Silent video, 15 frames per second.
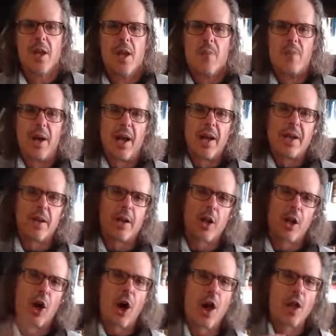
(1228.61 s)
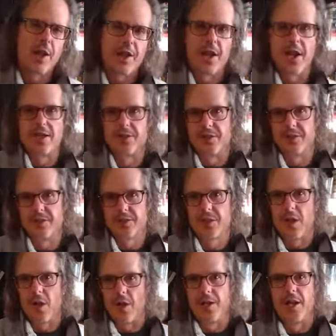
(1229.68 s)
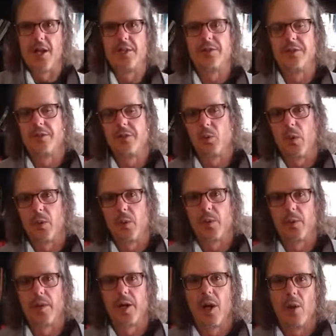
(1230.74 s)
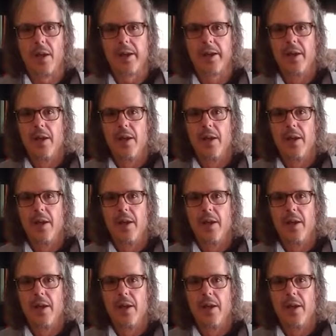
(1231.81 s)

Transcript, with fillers: But colonizers, colonizers is where we were going.